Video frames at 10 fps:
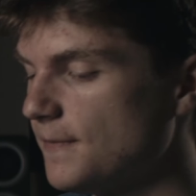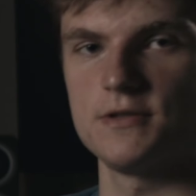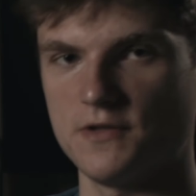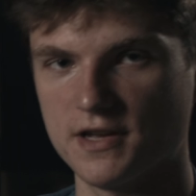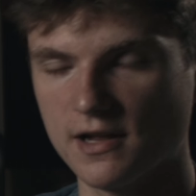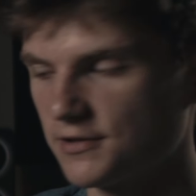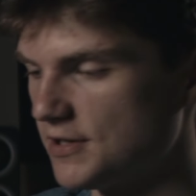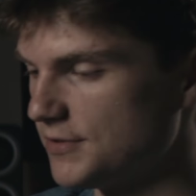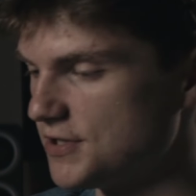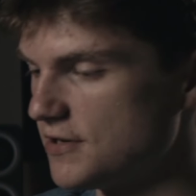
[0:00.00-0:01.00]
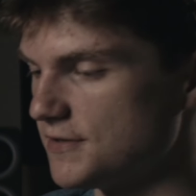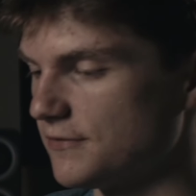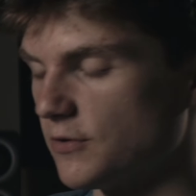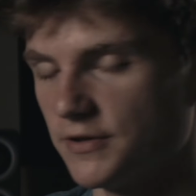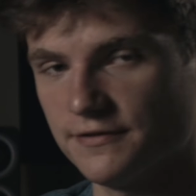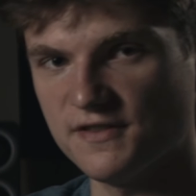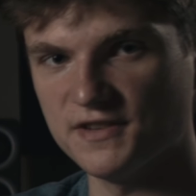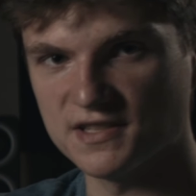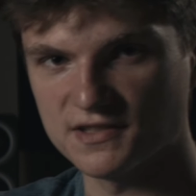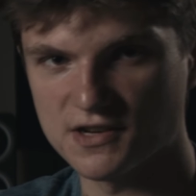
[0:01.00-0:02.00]
So the color temperature is of course
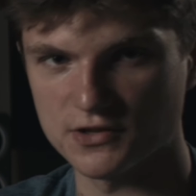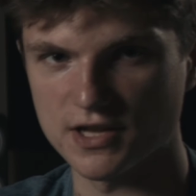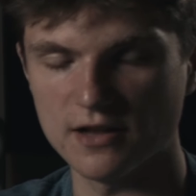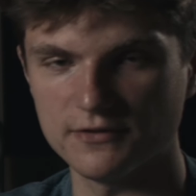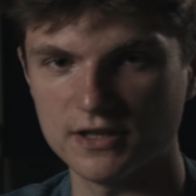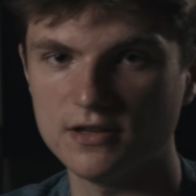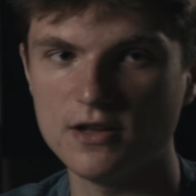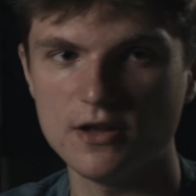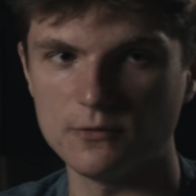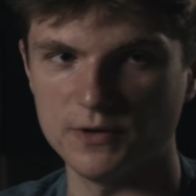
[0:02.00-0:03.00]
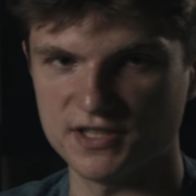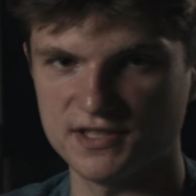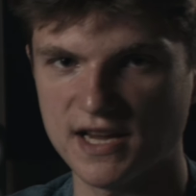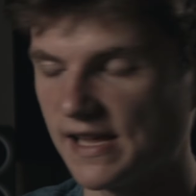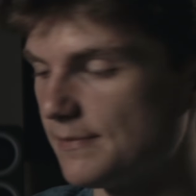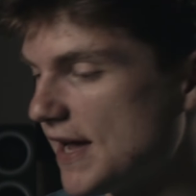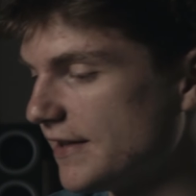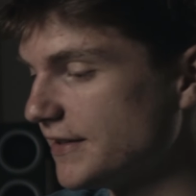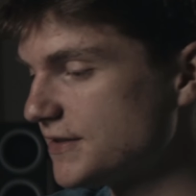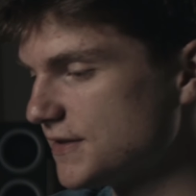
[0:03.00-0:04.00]
5600 Kelvin, which is daylight
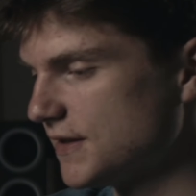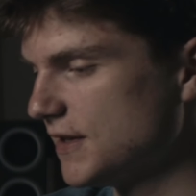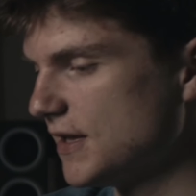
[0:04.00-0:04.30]
balanced.